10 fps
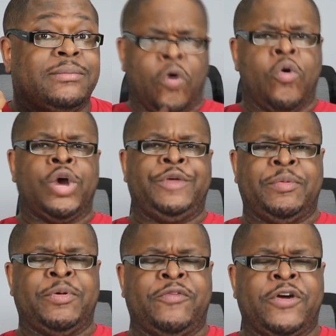Or if
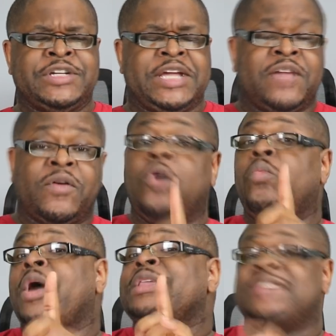you prefer to give a
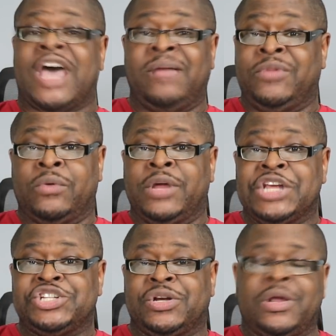one-time
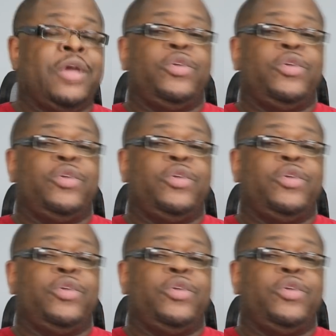donation,